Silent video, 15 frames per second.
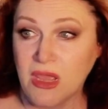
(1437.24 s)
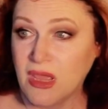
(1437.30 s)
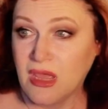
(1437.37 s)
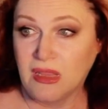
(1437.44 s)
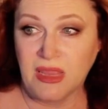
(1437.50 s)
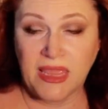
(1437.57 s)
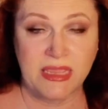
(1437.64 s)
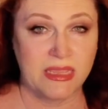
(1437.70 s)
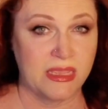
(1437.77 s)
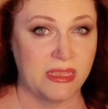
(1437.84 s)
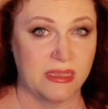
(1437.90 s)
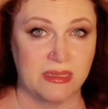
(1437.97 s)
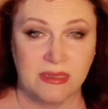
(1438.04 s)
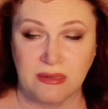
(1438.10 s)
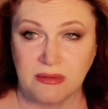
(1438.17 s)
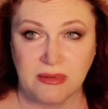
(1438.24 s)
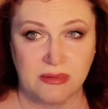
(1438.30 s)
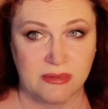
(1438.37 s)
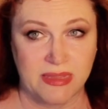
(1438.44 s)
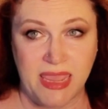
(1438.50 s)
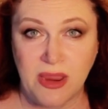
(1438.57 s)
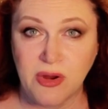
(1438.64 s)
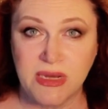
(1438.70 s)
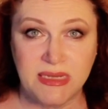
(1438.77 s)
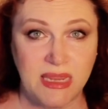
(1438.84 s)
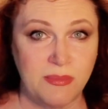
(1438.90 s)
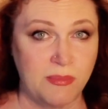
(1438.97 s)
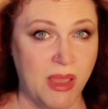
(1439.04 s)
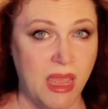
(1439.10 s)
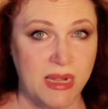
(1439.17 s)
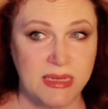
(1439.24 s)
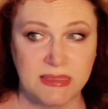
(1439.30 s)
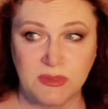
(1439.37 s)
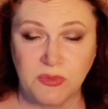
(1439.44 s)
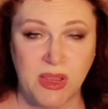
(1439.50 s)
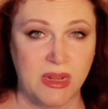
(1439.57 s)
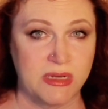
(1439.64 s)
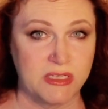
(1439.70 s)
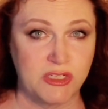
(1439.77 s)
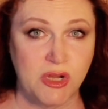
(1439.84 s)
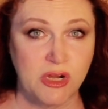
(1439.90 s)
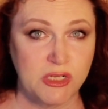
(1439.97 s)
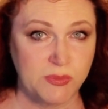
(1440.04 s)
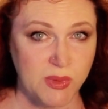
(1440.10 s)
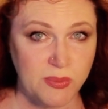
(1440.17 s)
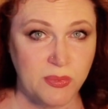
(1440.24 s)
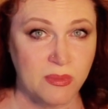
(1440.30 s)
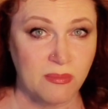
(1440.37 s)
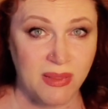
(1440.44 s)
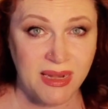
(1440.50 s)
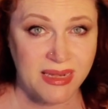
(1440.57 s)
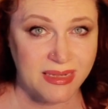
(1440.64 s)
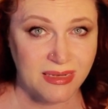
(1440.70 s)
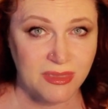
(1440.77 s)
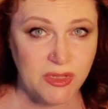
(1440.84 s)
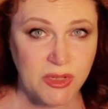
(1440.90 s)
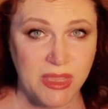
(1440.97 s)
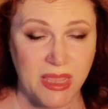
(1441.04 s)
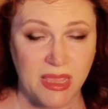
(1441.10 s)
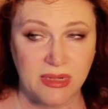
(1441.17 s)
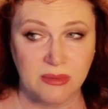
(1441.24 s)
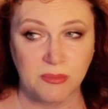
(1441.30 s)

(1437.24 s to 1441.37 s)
Like, carry dead bodies around and charge people money to look at them.